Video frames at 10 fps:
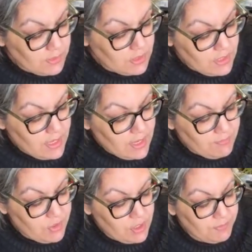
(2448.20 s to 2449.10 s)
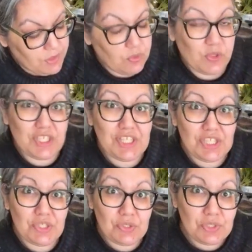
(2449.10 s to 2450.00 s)
going to hammer up the wood
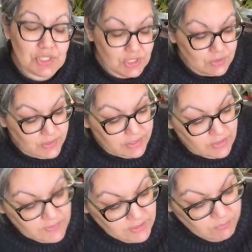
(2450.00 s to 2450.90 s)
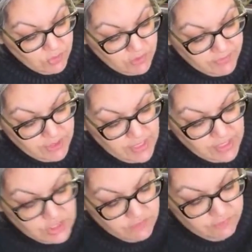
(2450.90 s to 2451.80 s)
too, just so it gives it more of an
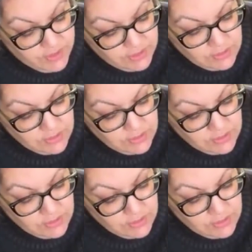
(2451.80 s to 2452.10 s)
age effect.